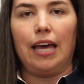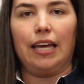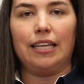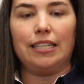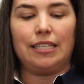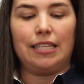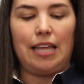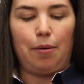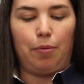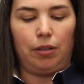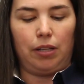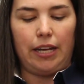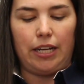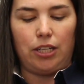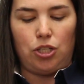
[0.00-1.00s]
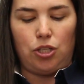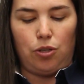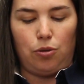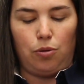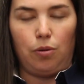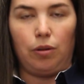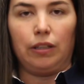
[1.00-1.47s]
is they would like
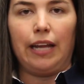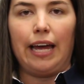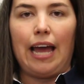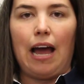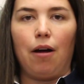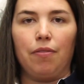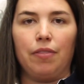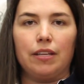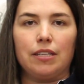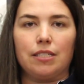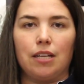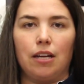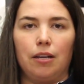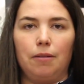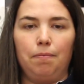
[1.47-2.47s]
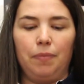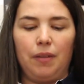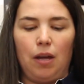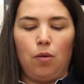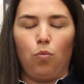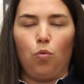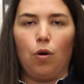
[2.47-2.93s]
to lay out in the sun
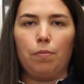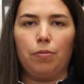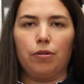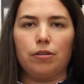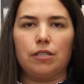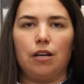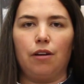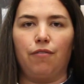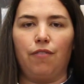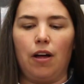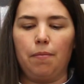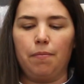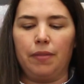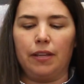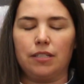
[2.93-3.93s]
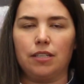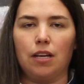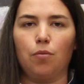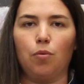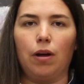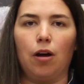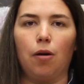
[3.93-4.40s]
and warm themselves up and the
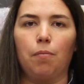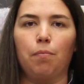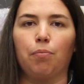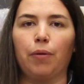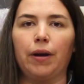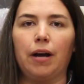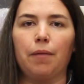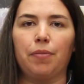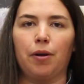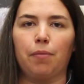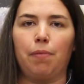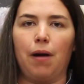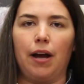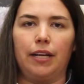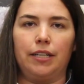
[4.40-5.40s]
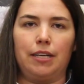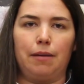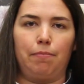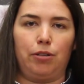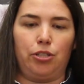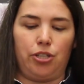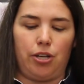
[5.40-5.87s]
sun will help bring up their body
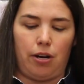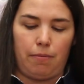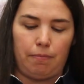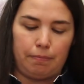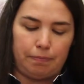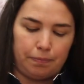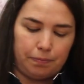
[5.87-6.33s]
temperature